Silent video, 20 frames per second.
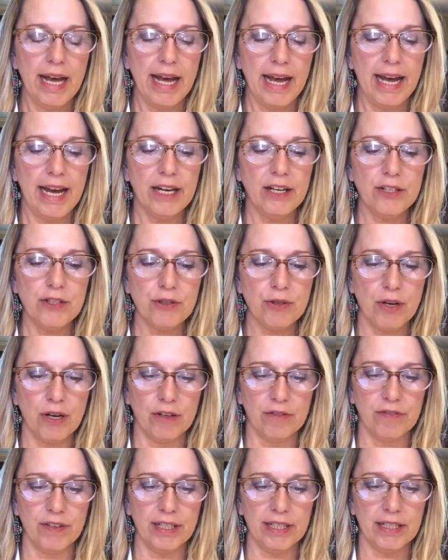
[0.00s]

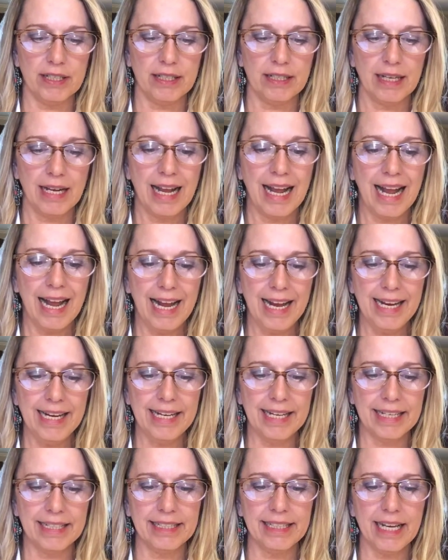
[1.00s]
heterotrophic,
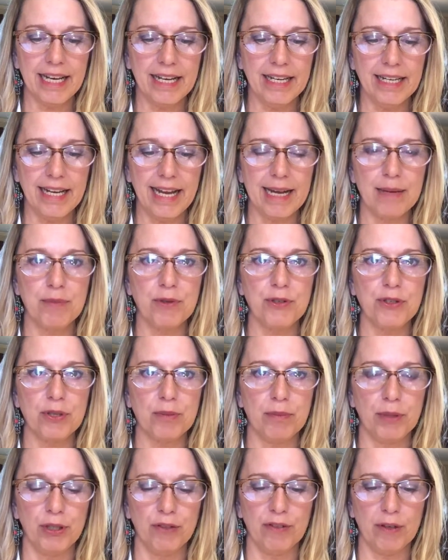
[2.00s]
and unable to
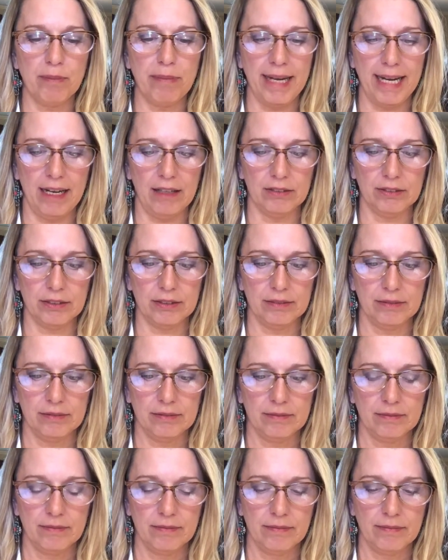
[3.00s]
move about.
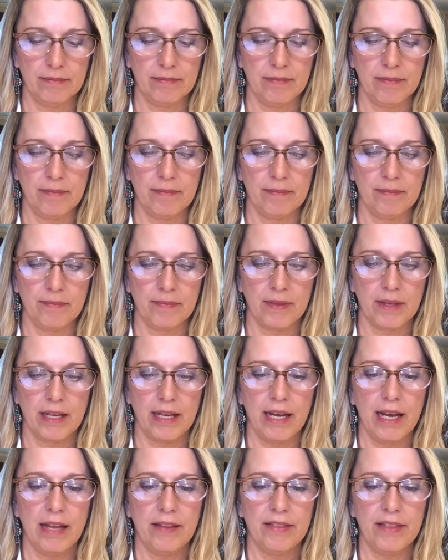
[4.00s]

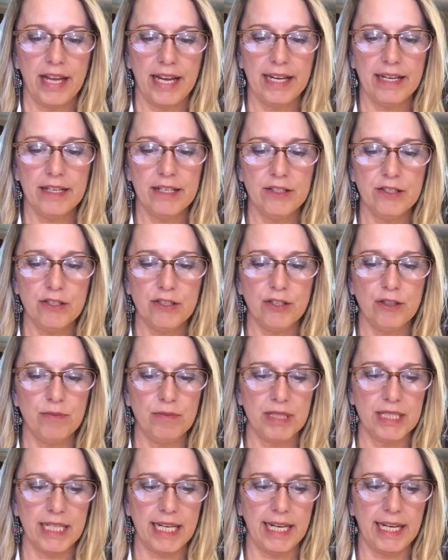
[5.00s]
They consume
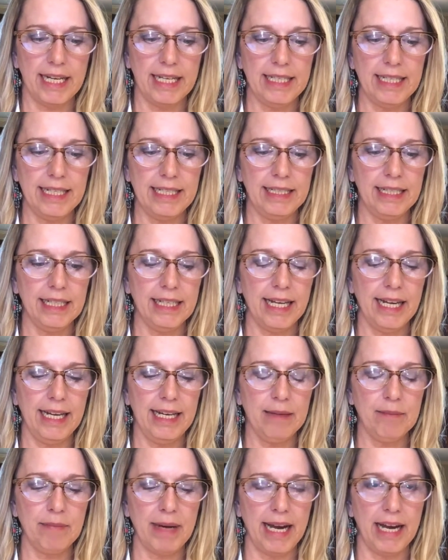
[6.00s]
dead and
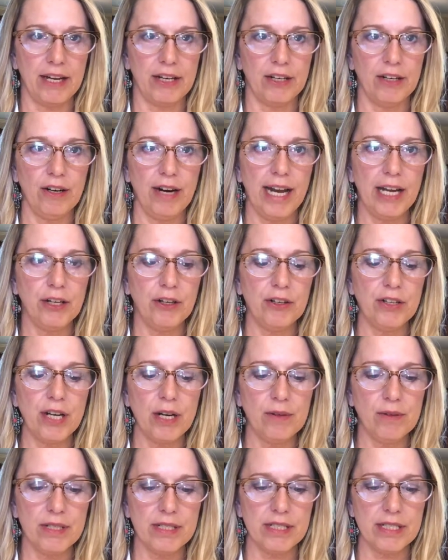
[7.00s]
decaying matter and are
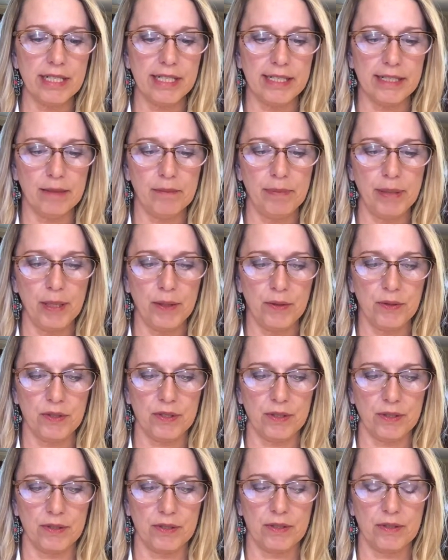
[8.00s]
known as
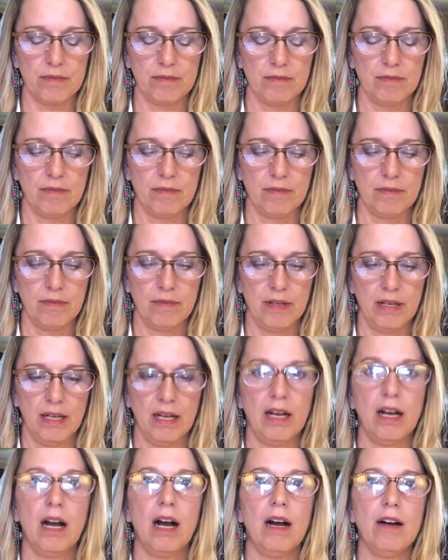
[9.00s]
decomposers.
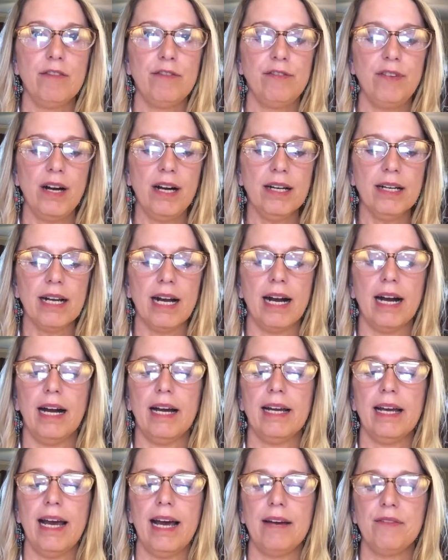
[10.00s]
Fungi
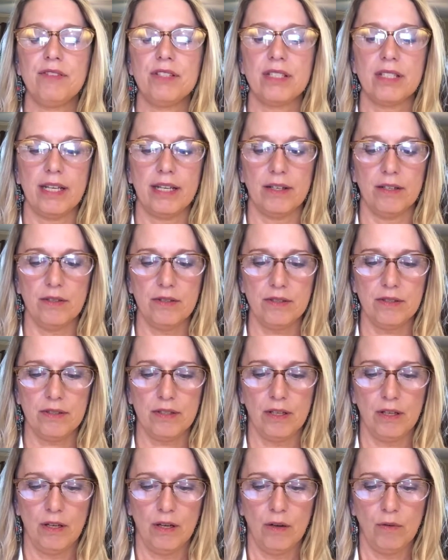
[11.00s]
have cells
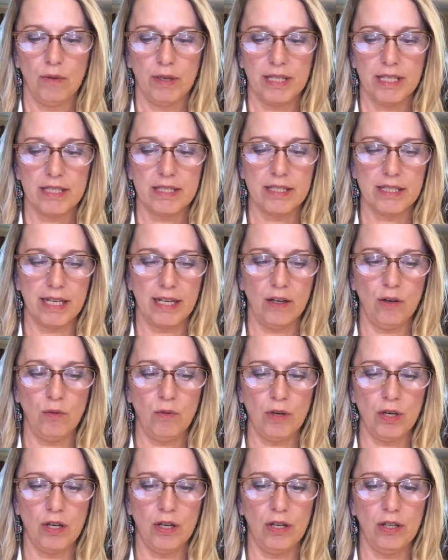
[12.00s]
with a cell
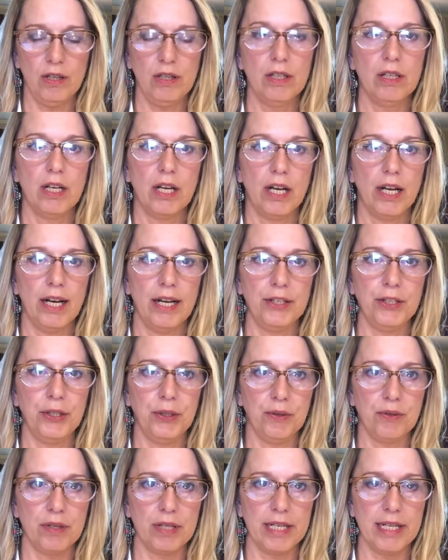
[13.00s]
wall, a
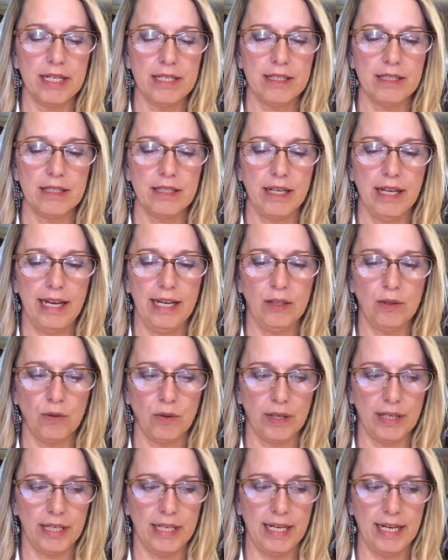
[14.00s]
nucleus, and
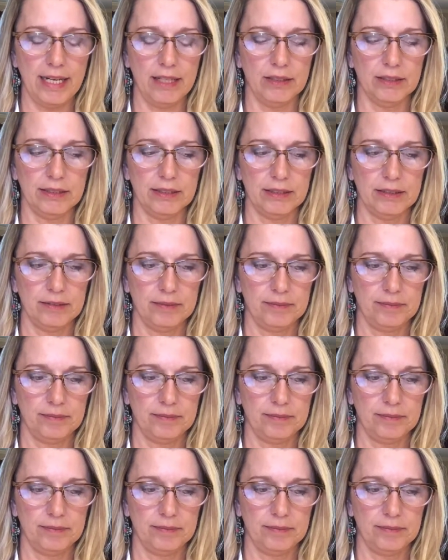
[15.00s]
organelles.